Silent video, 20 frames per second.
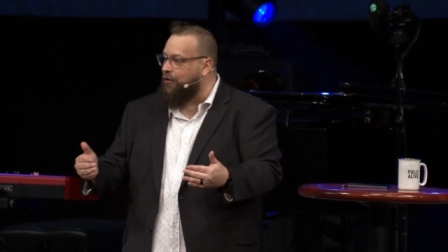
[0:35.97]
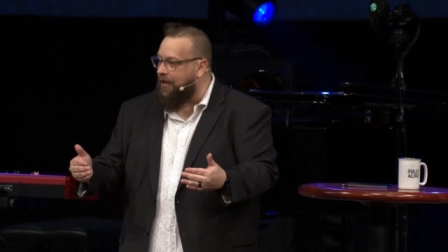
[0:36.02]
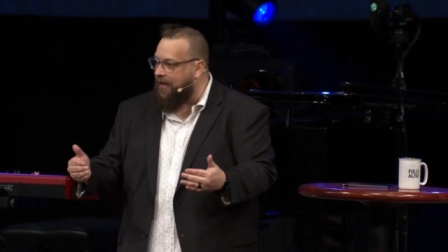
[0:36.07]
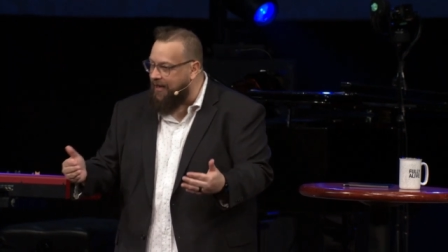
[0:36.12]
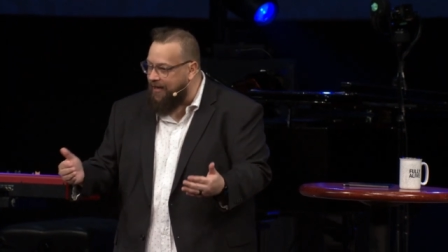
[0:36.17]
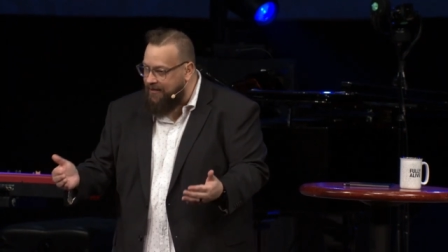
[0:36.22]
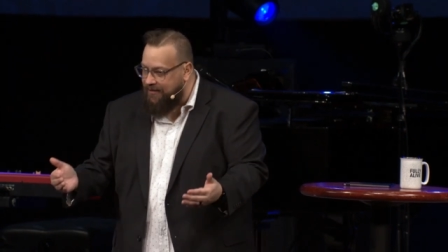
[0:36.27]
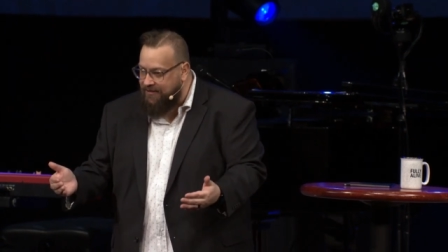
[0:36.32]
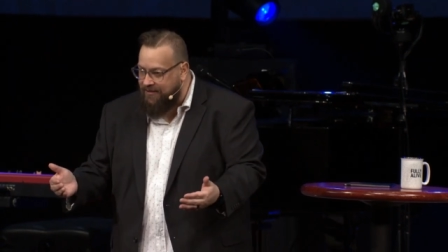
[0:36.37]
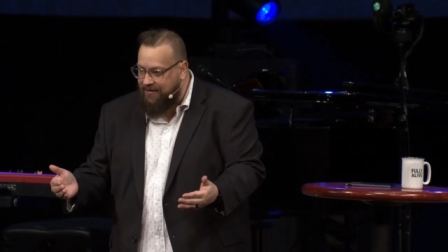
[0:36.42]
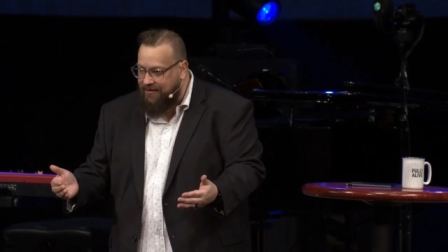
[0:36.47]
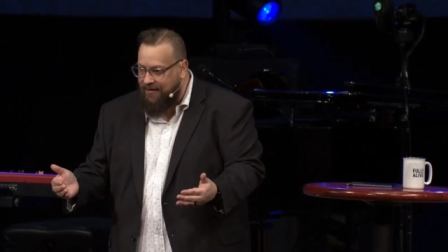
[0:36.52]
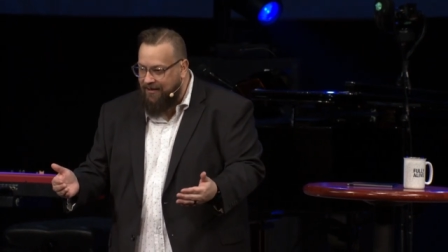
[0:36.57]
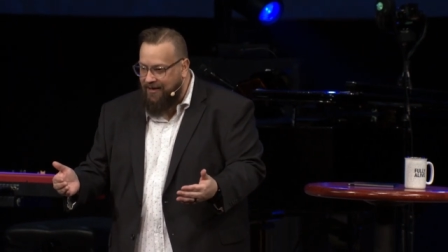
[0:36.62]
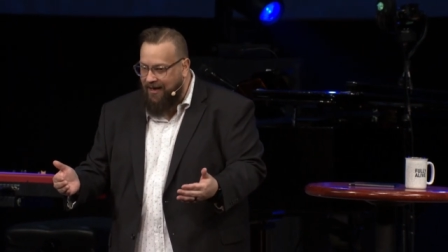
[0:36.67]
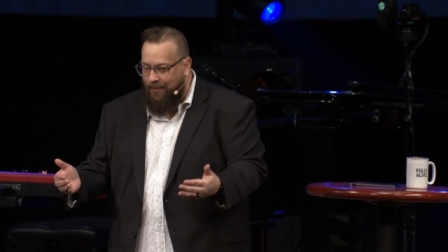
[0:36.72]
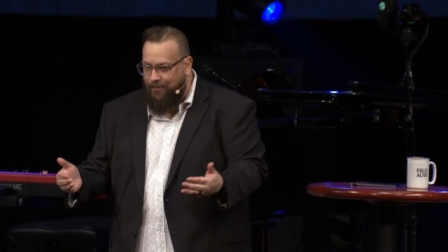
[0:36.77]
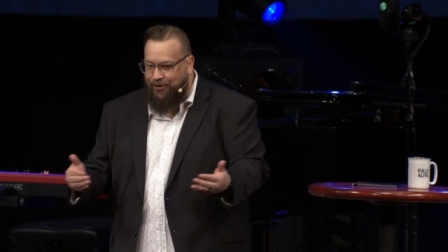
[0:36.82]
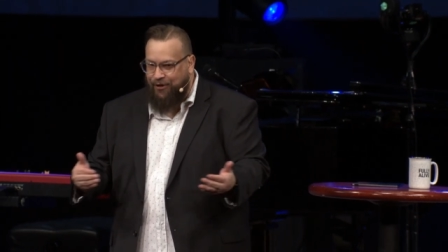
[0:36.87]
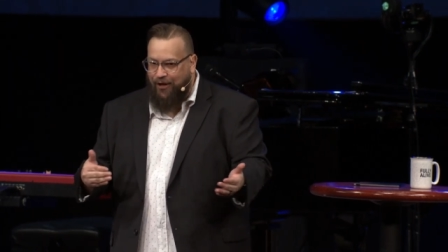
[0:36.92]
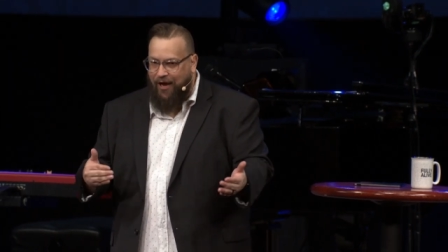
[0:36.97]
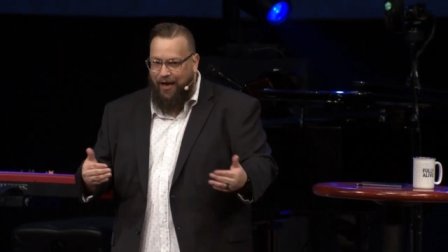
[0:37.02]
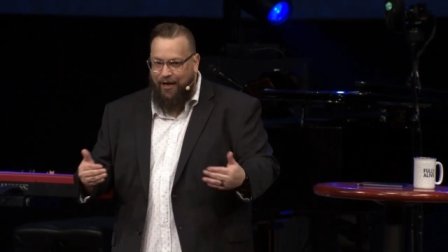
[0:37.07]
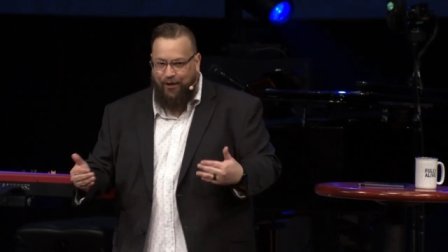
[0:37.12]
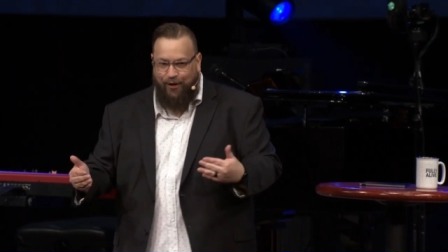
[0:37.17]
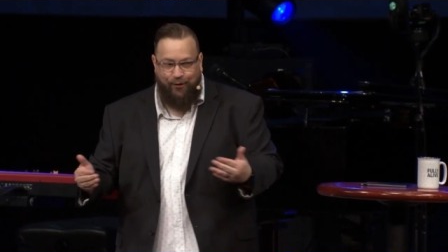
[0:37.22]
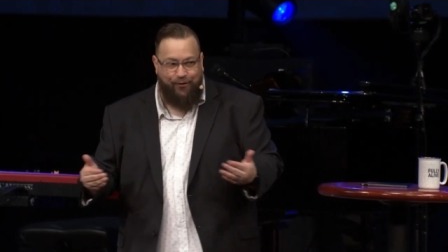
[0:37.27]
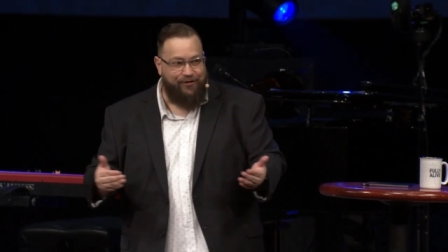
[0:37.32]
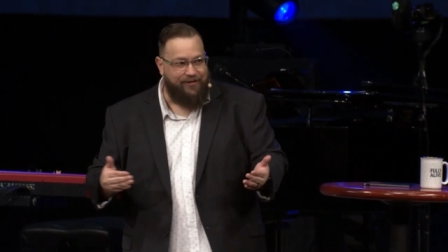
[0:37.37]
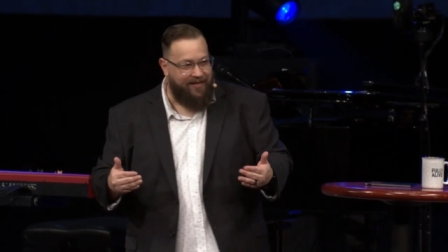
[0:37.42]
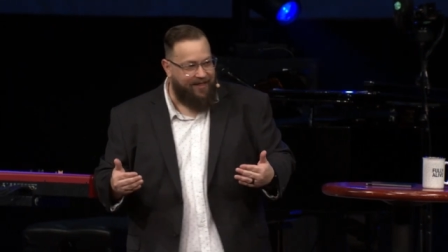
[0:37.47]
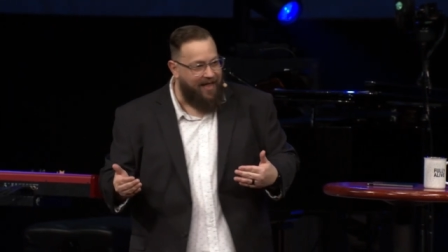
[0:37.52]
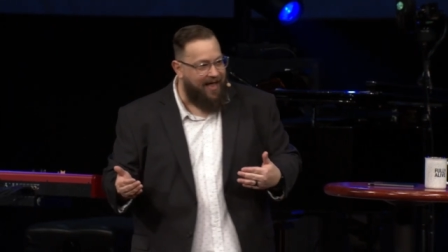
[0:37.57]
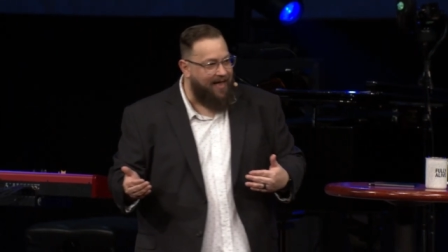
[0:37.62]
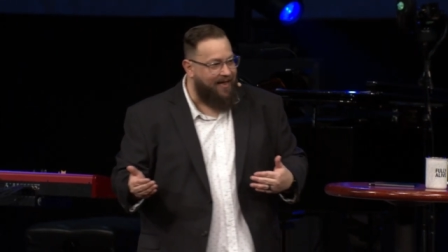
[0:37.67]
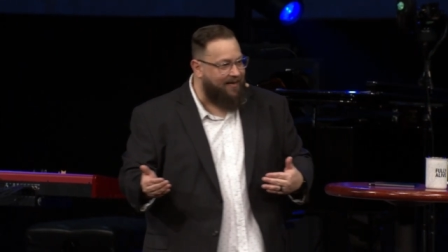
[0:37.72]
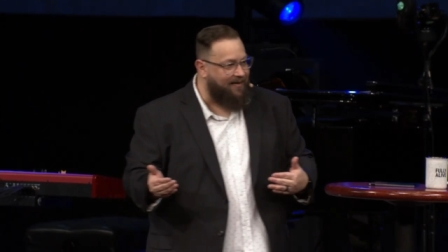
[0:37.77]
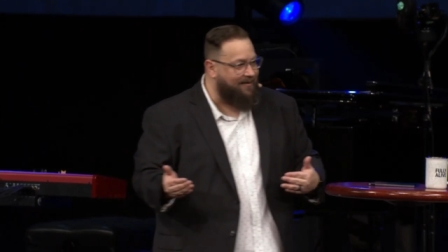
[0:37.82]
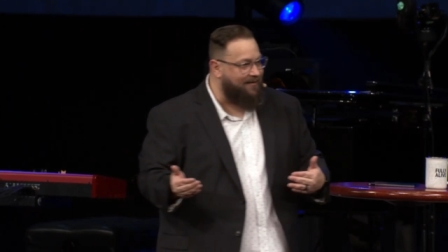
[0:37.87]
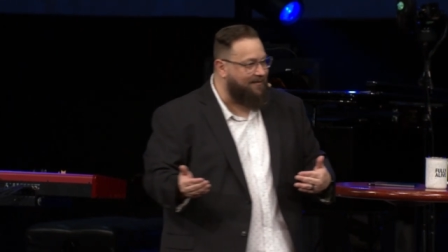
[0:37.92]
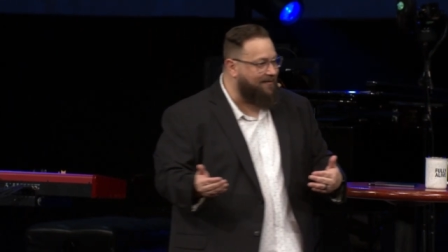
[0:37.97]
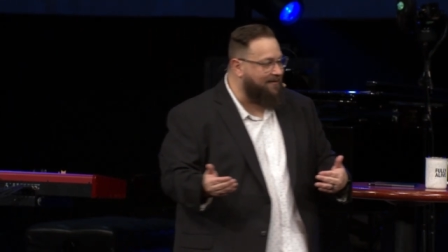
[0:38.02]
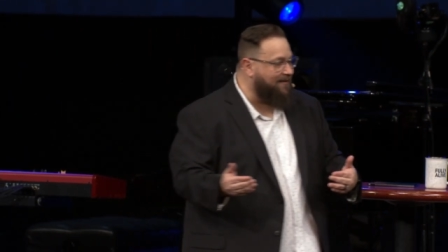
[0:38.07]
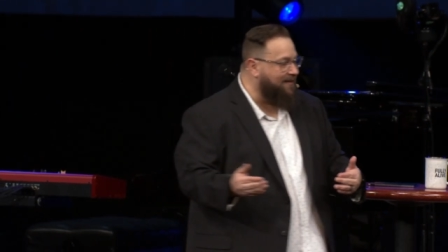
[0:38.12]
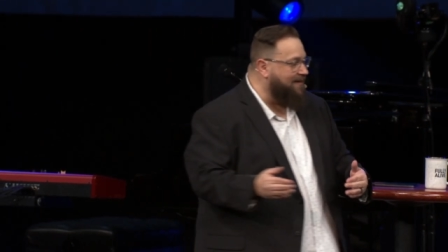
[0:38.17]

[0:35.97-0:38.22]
kids. I'm still getting used to that.